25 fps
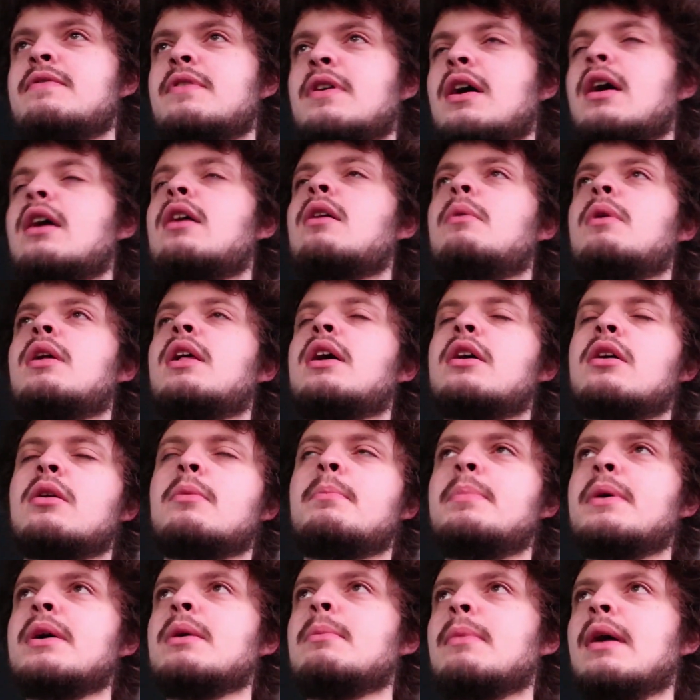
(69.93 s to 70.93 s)
Well, I got a
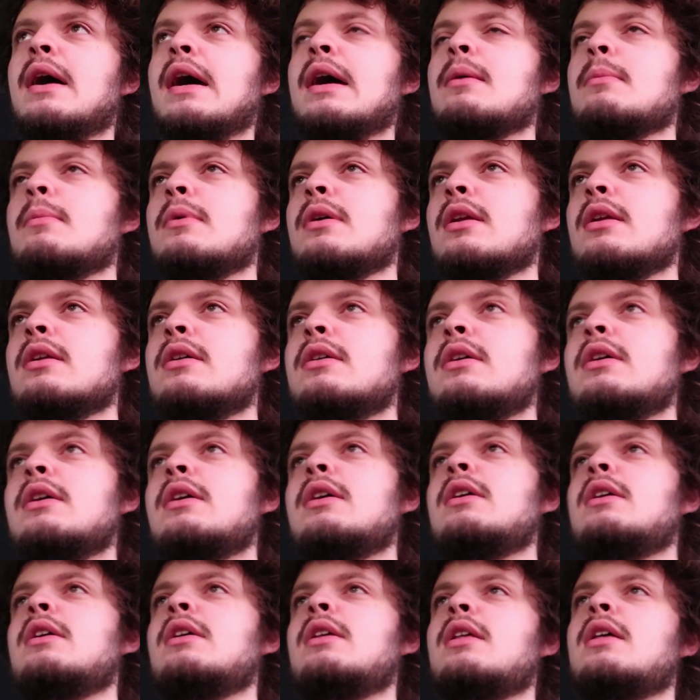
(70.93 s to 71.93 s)
Big Mac, but
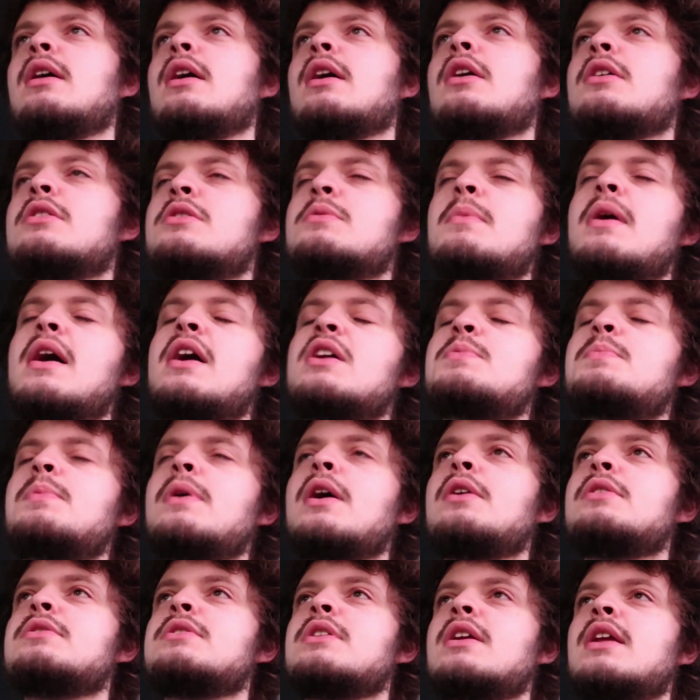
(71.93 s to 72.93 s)
I got some hash browns,